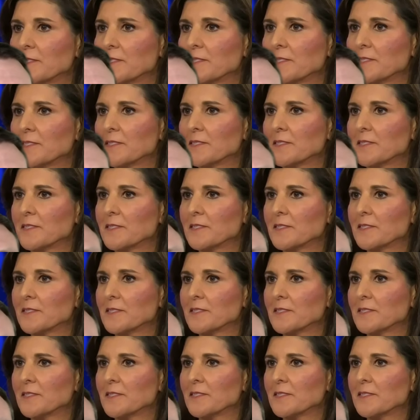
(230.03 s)

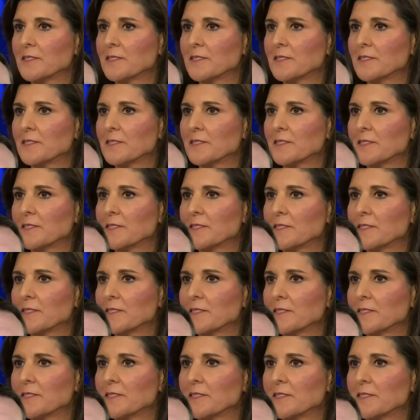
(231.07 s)

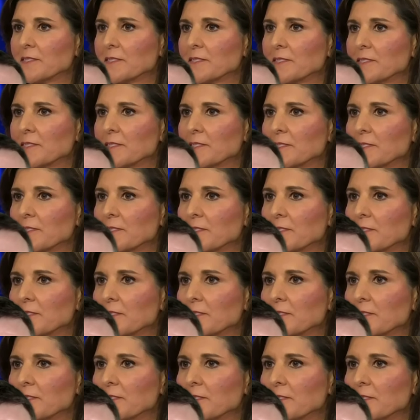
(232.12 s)

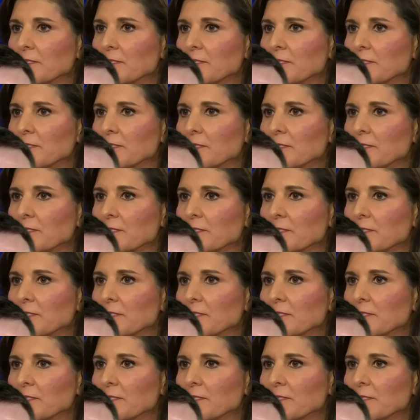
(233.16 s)

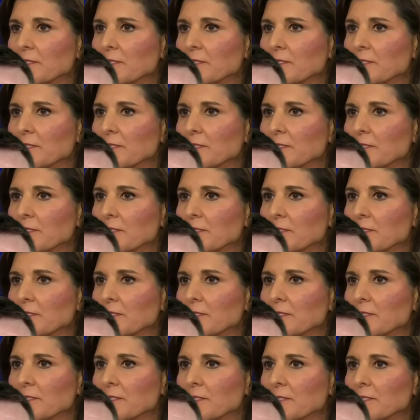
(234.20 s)

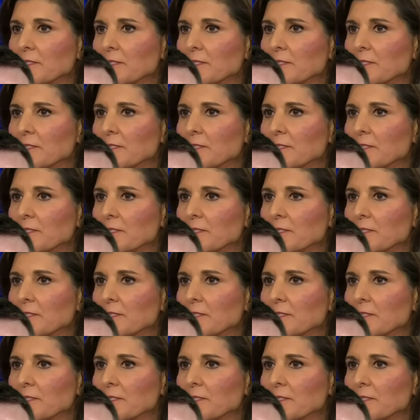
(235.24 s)
(silent)